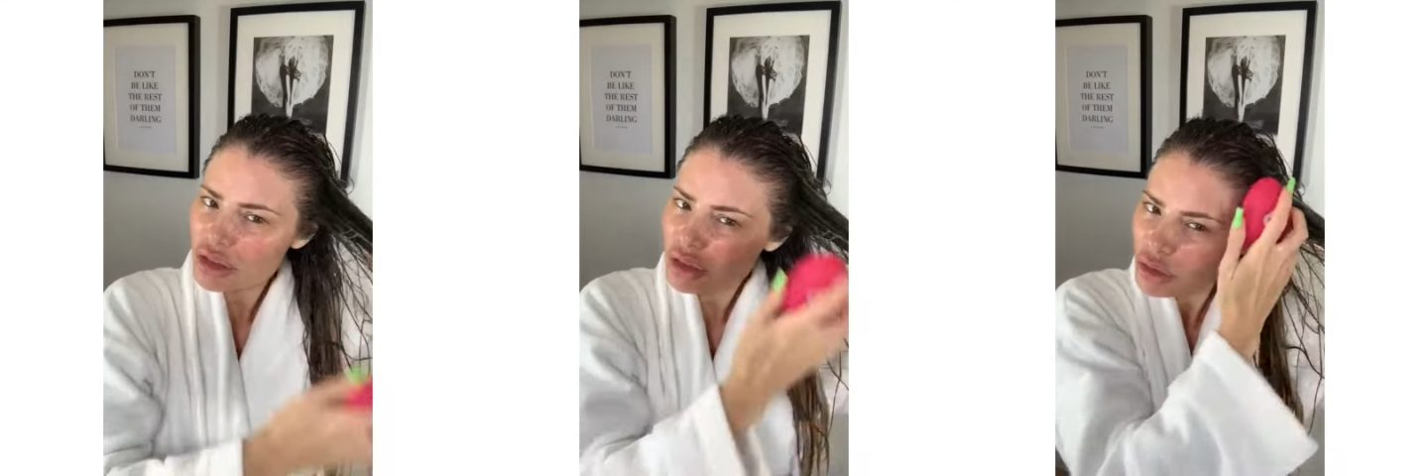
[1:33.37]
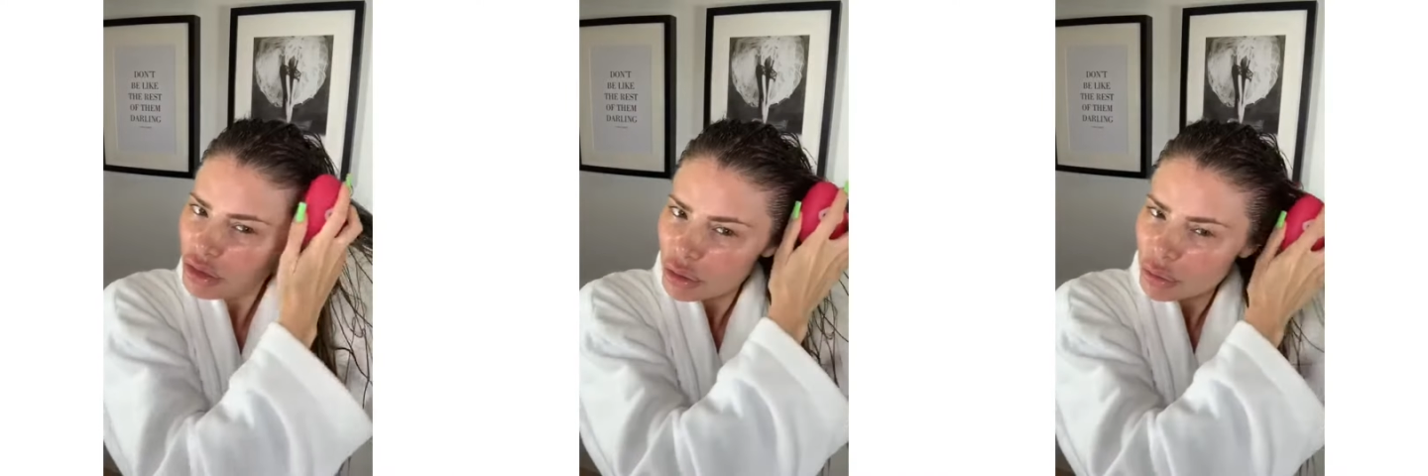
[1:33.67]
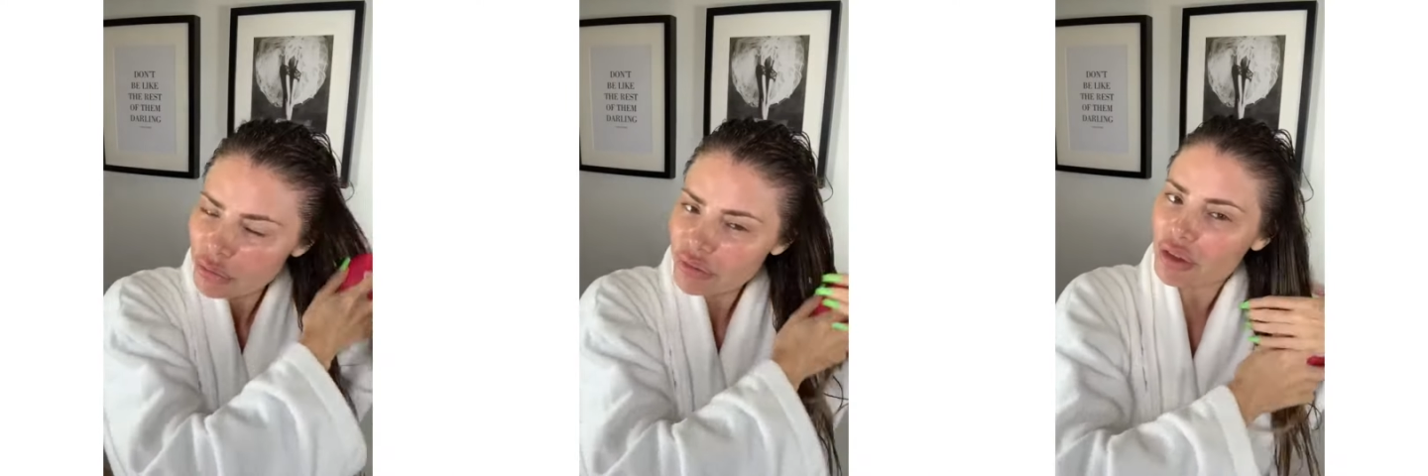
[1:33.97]
which is
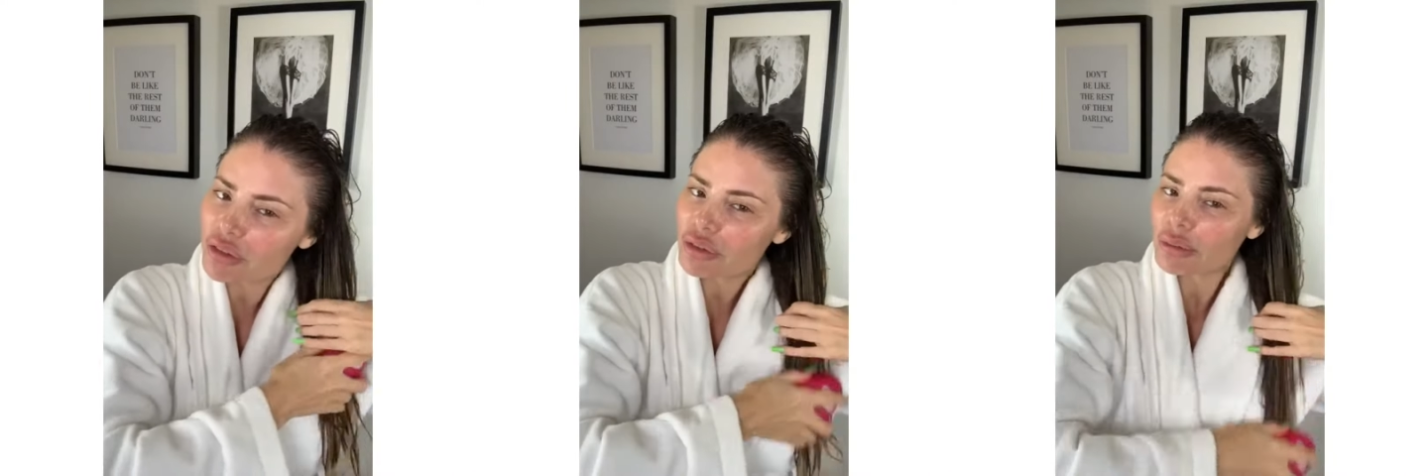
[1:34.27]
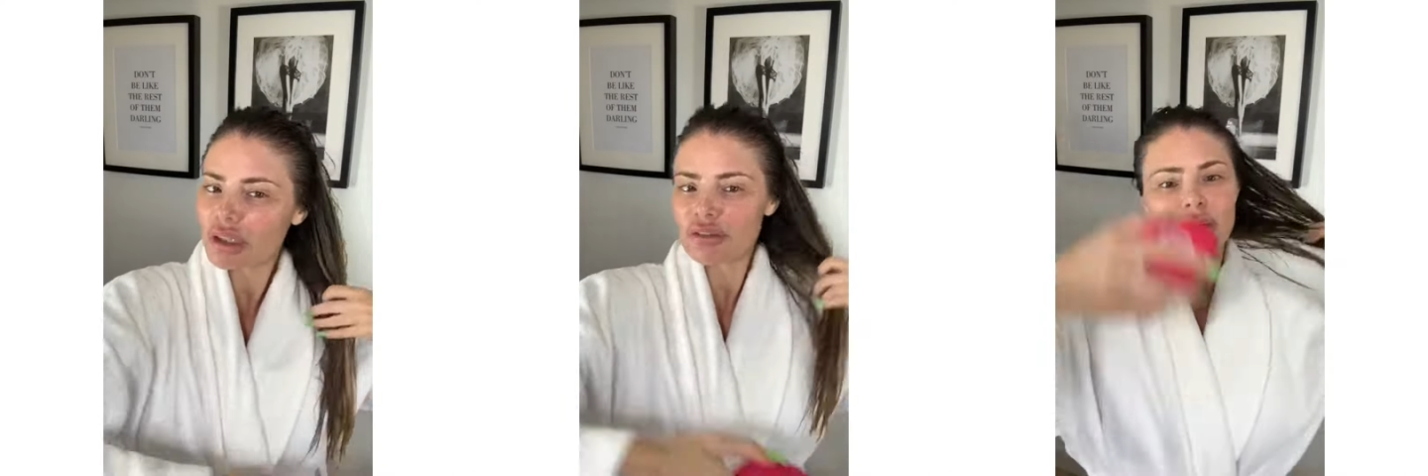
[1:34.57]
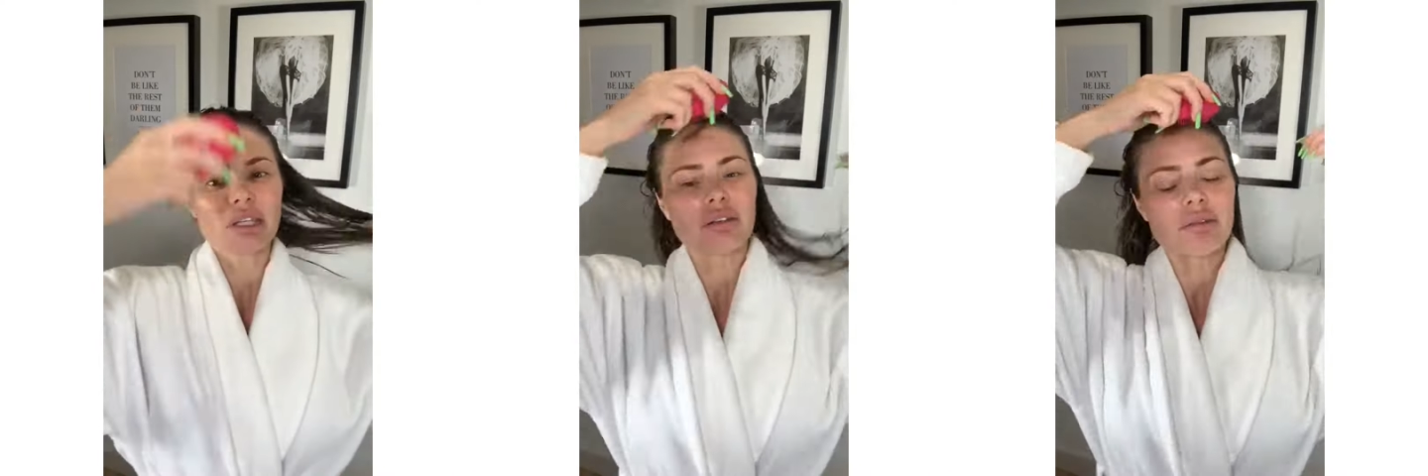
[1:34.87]
also from Give
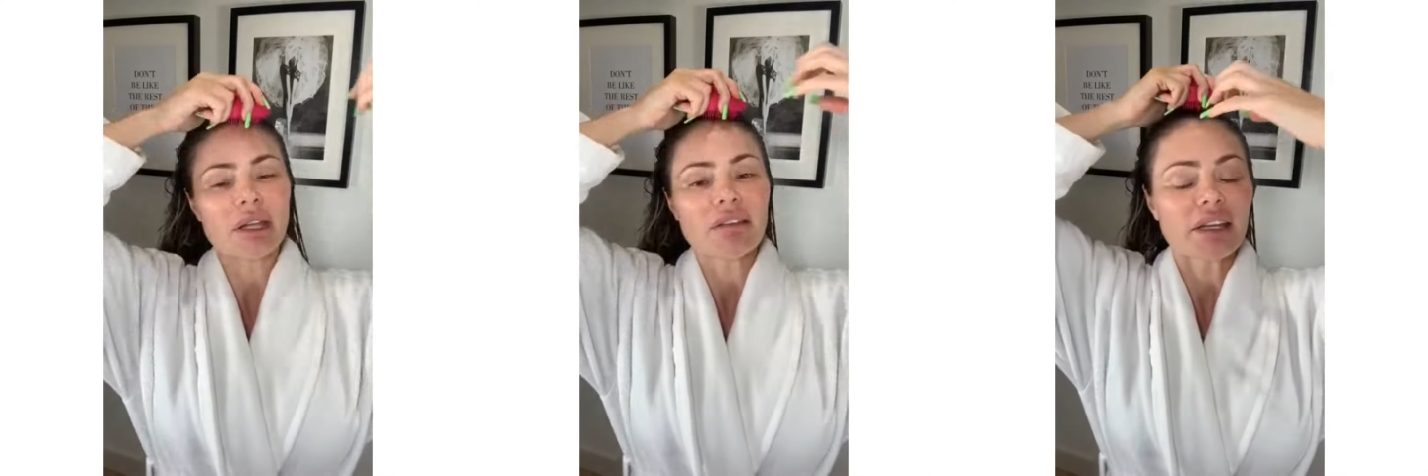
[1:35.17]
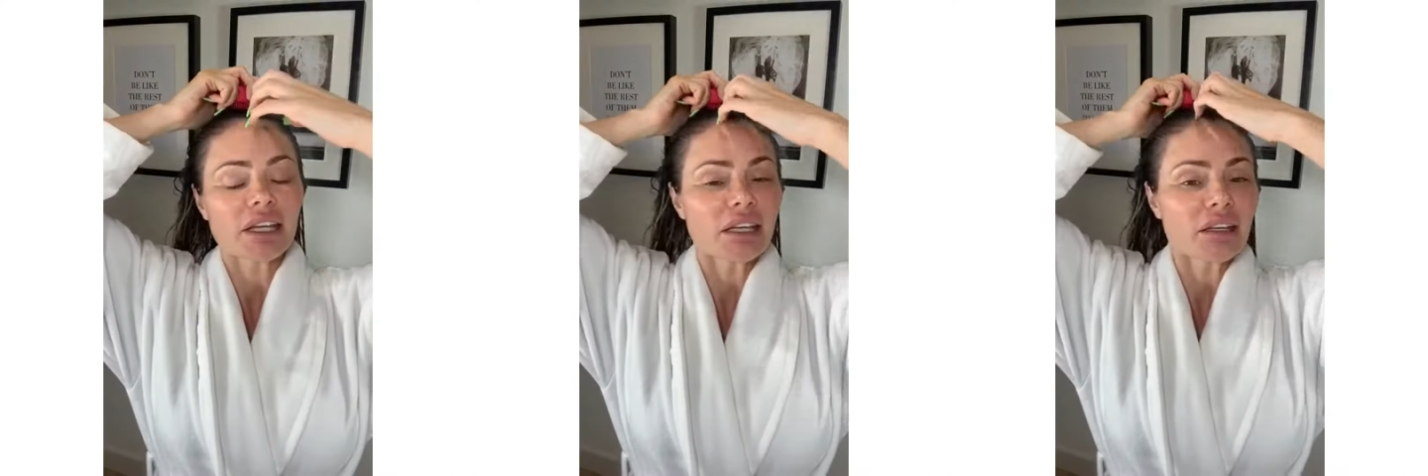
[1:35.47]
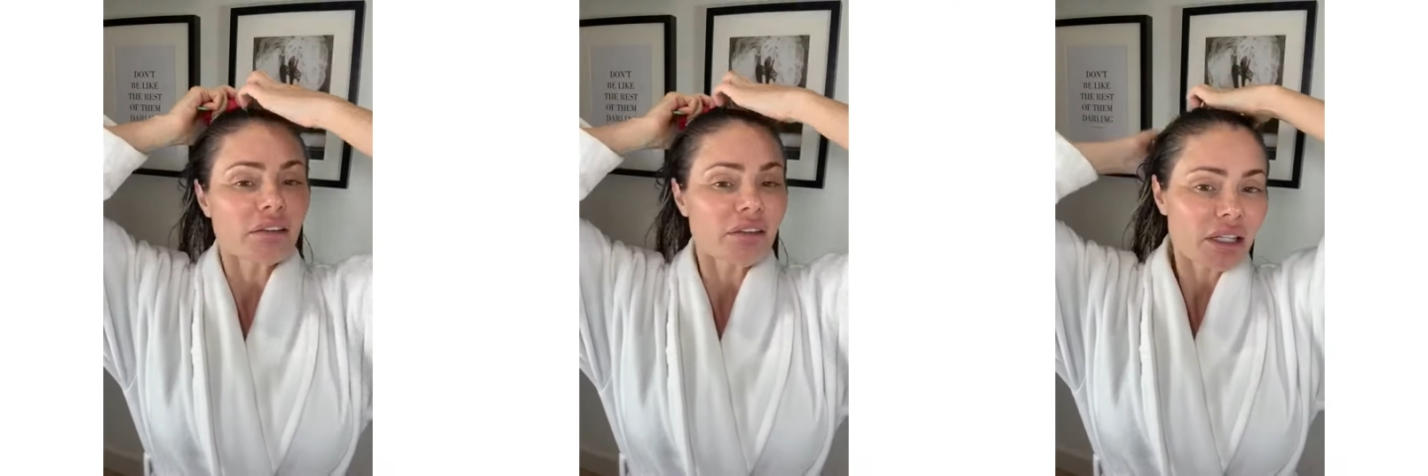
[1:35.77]
Me
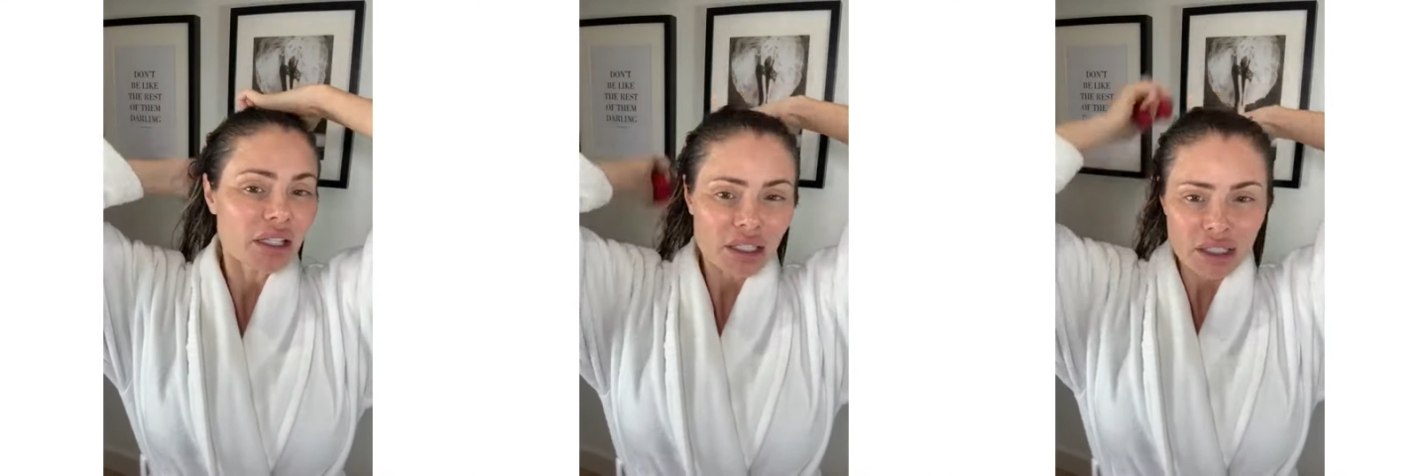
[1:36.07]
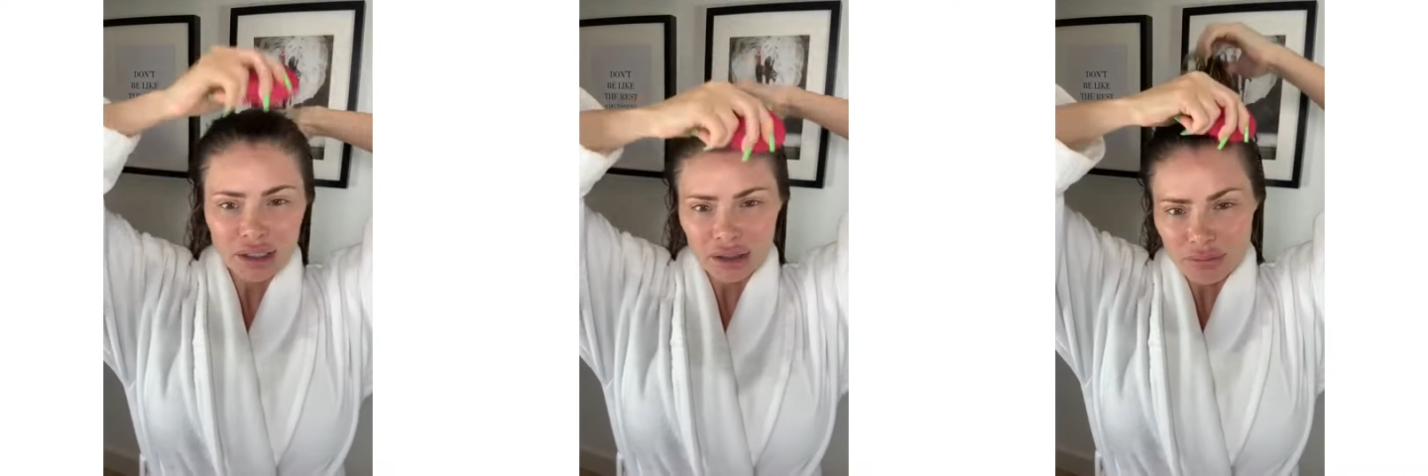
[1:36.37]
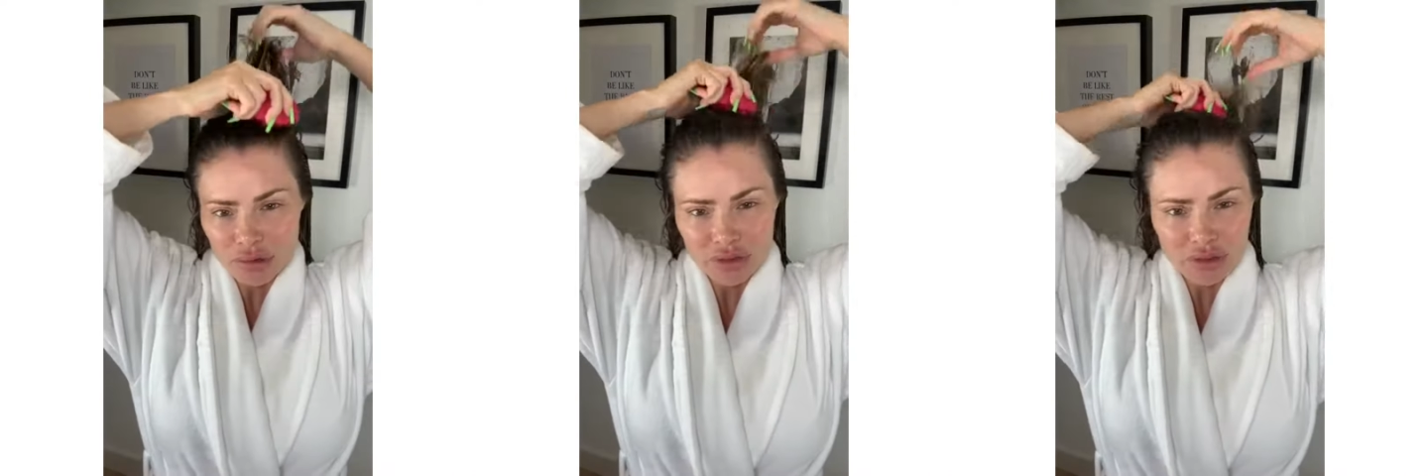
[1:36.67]
Cosmetics, and I'm
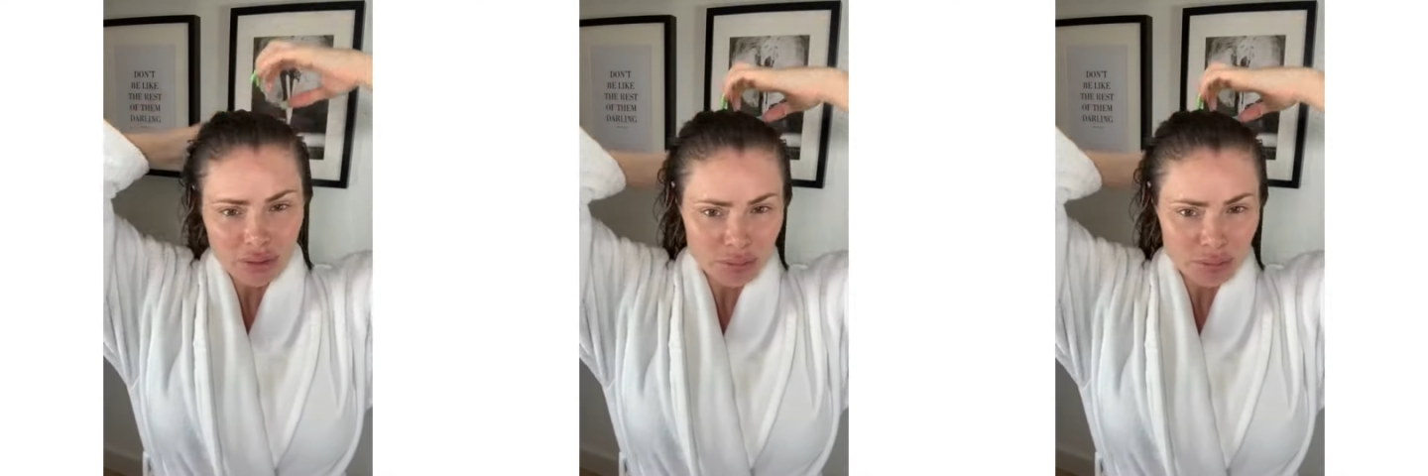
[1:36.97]
just going to